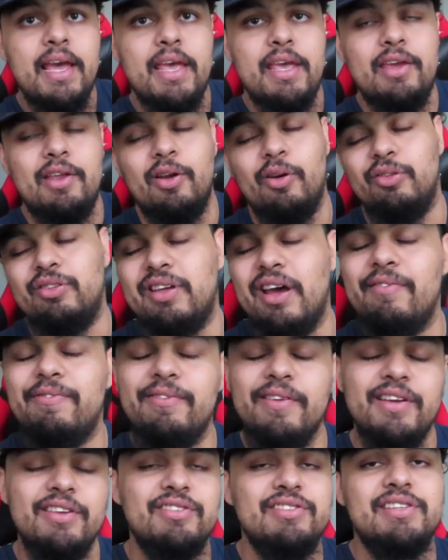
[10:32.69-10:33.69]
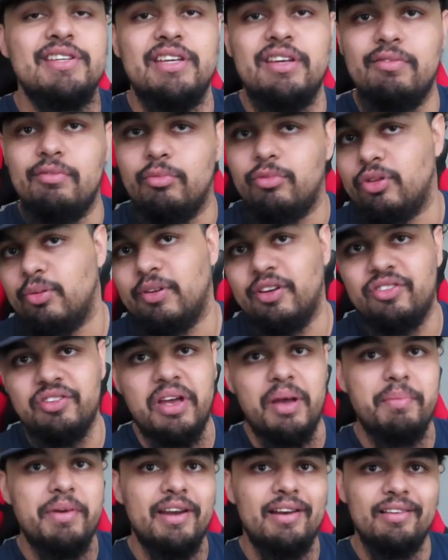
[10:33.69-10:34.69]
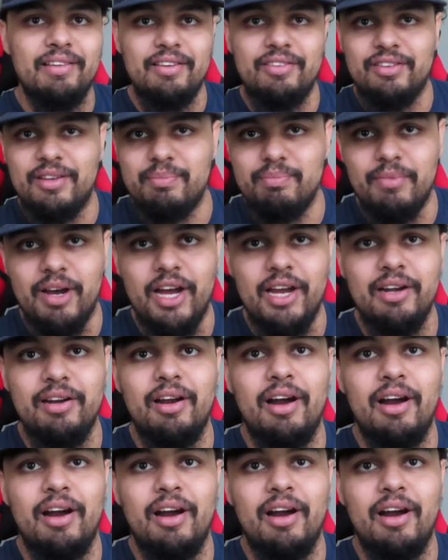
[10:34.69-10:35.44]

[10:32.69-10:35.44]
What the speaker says: definitely just to give them some excitement, at least in mud.